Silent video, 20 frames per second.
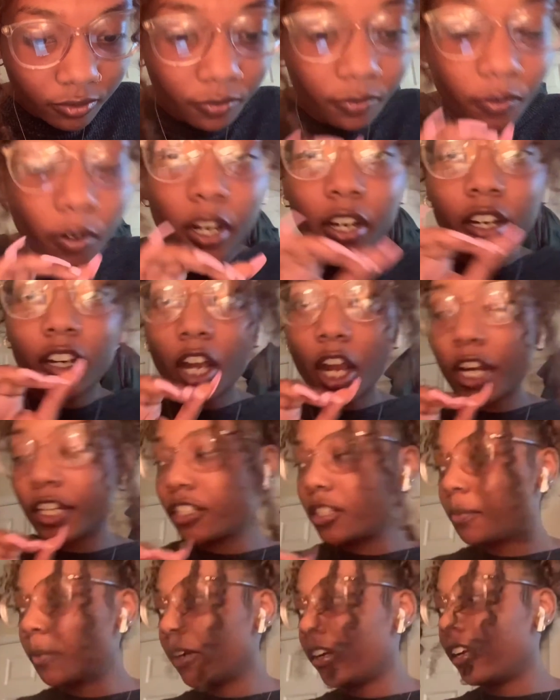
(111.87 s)

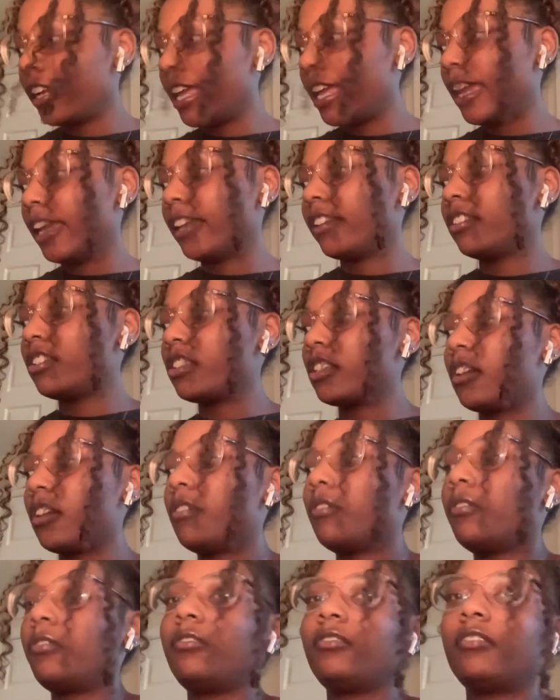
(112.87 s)
cards per hand.
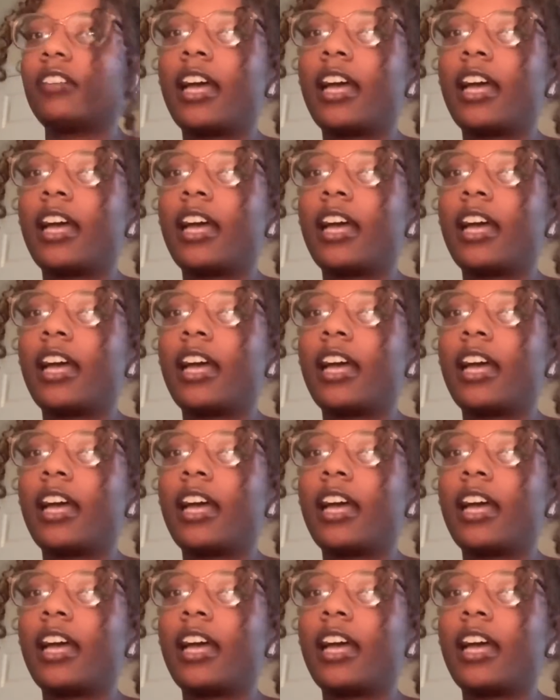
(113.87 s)
So I